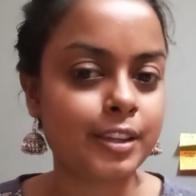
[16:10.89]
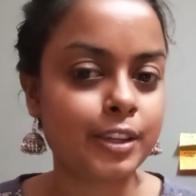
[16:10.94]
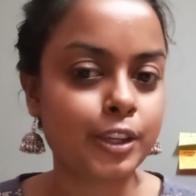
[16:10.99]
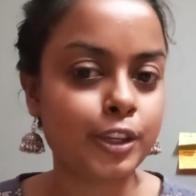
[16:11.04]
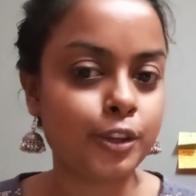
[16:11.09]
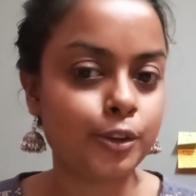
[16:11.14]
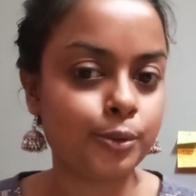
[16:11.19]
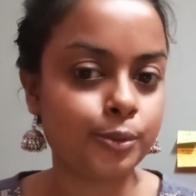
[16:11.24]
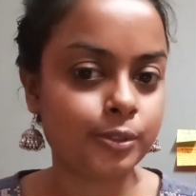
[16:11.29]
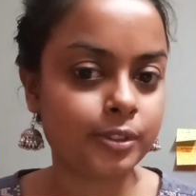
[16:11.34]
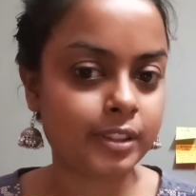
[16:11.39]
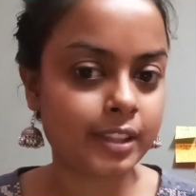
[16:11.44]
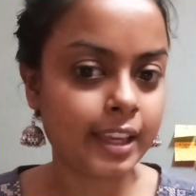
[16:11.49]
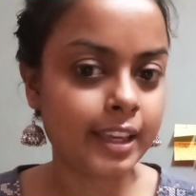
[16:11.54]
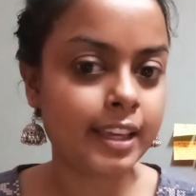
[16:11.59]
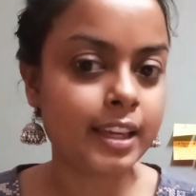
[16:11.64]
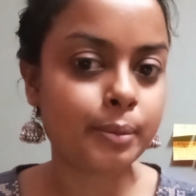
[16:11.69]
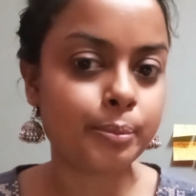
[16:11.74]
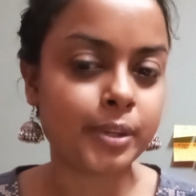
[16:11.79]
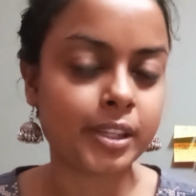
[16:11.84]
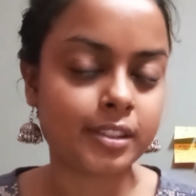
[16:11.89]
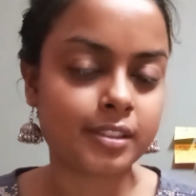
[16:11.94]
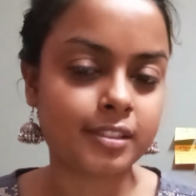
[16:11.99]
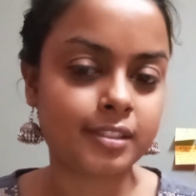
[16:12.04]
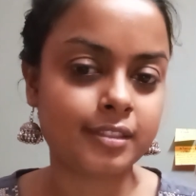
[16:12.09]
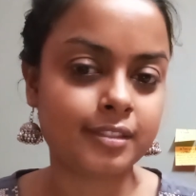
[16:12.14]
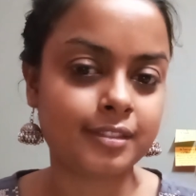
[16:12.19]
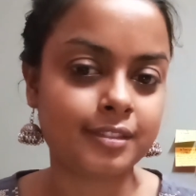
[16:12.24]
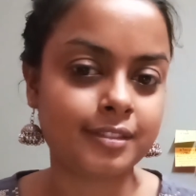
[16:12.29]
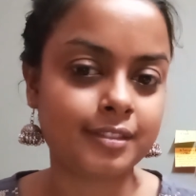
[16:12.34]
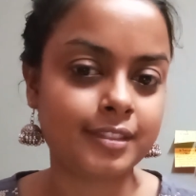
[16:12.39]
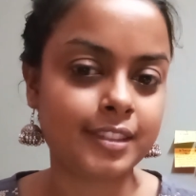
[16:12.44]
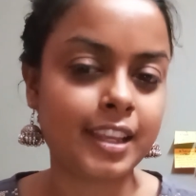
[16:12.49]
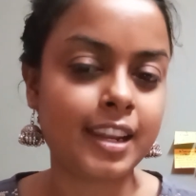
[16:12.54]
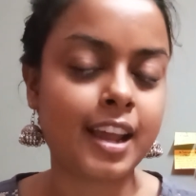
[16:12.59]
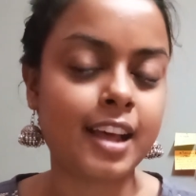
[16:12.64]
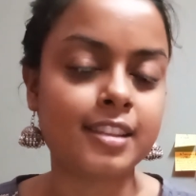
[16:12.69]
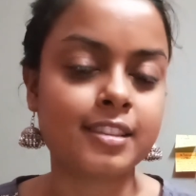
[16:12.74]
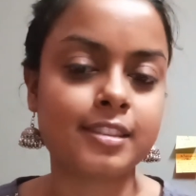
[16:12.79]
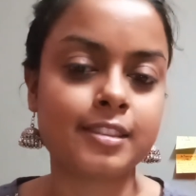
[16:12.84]
You think a bit,
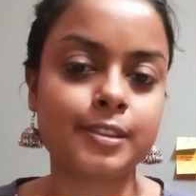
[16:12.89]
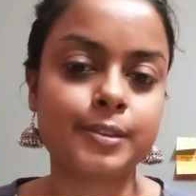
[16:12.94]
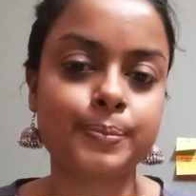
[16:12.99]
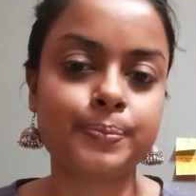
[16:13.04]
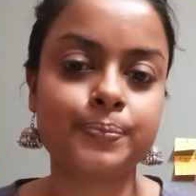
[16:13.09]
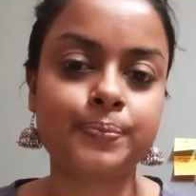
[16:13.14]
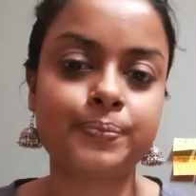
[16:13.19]
then answer.